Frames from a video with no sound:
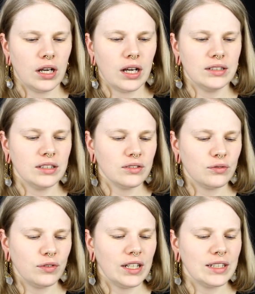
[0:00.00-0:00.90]
I just
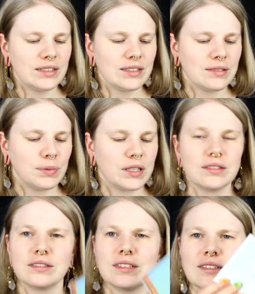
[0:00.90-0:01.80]
feel it's
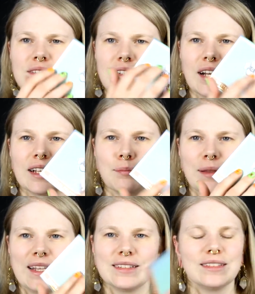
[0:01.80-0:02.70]
because it's like
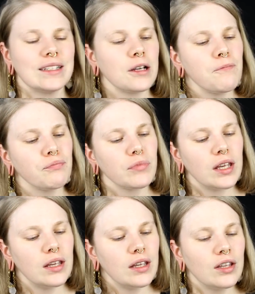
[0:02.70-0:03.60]
plastic.
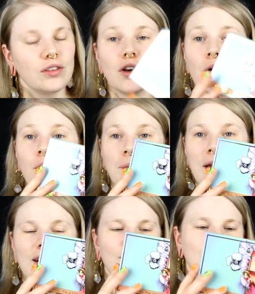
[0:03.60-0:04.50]
So the
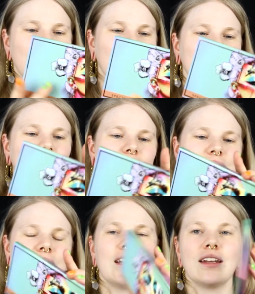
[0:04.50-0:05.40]
palette looks like this
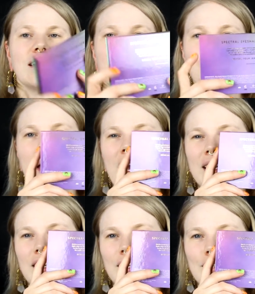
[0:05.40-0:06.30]
and the
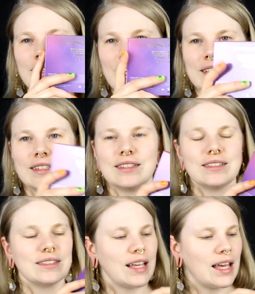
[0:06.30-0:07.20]
back looks like
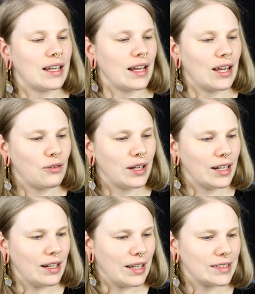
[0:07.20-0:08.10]
this and I
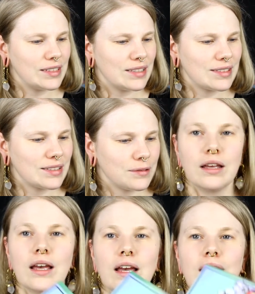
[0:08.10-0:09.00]
really like this
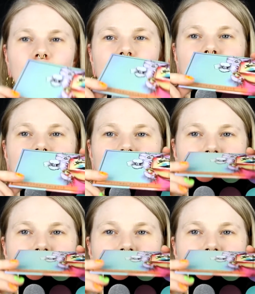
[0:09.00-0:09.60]
and the